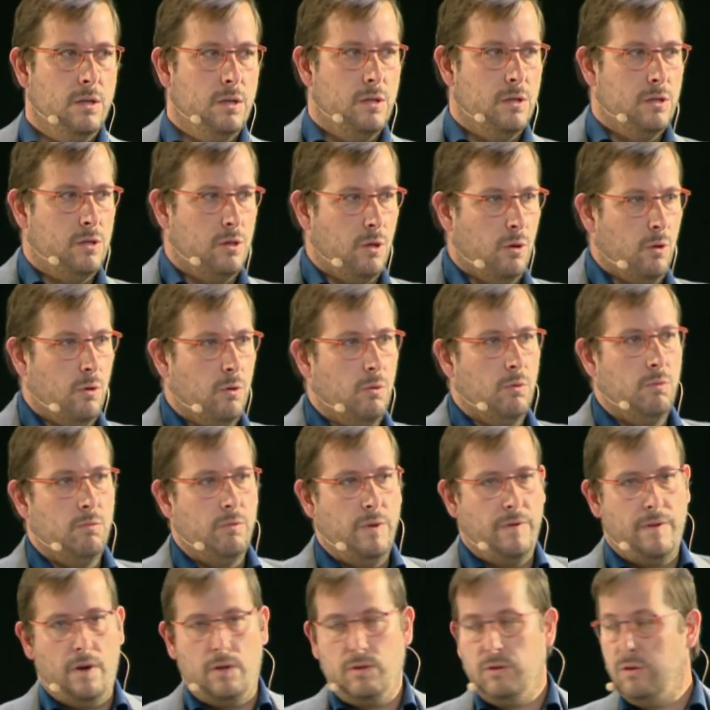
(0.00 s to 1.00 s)
So
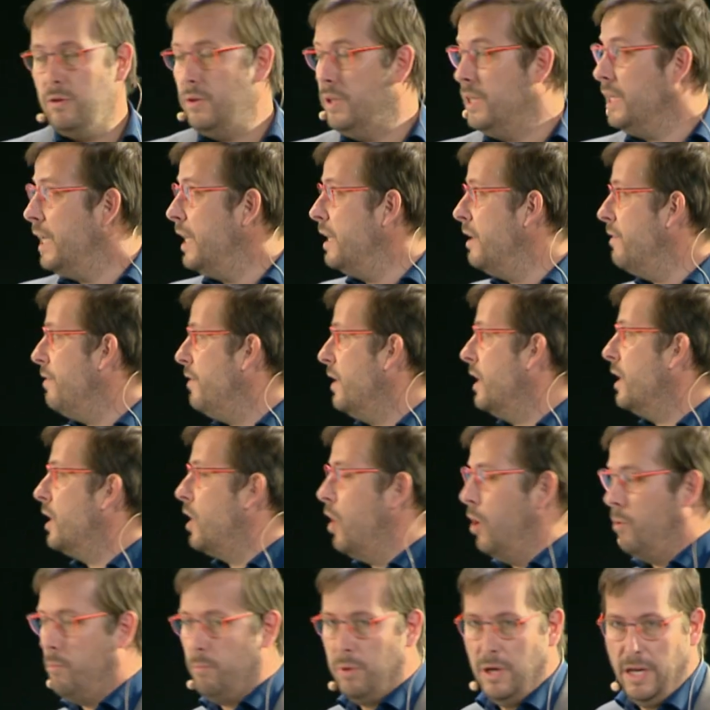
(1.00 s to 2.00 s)
without doing anything
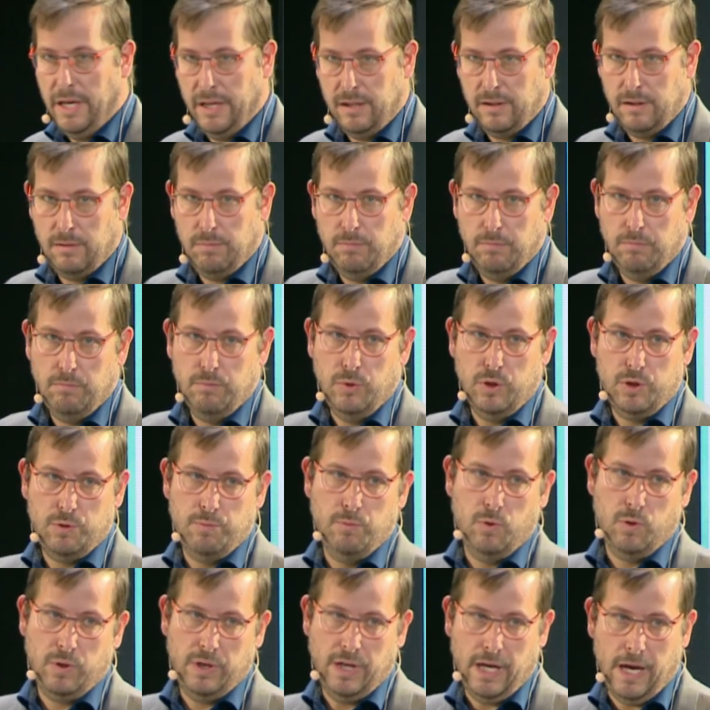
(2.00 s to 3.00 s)
complex, much
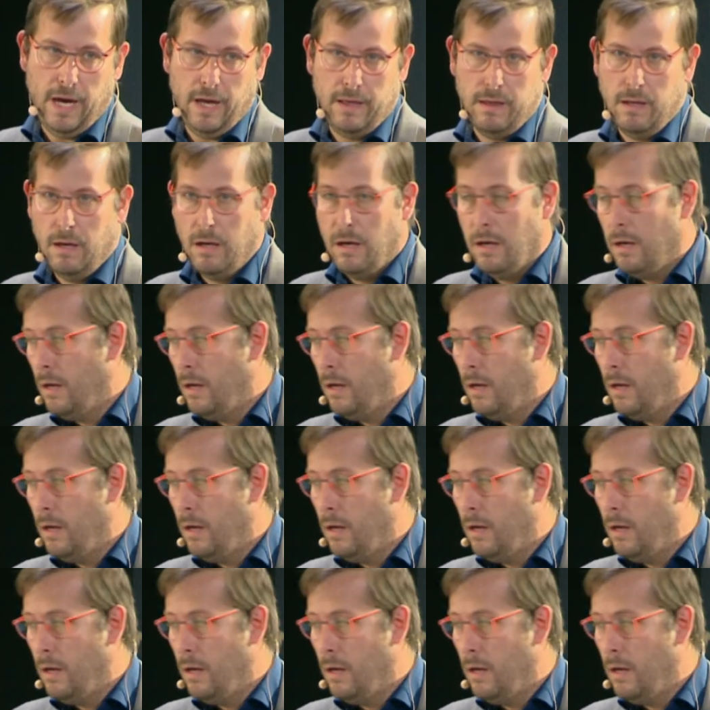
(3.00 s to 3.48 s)
more than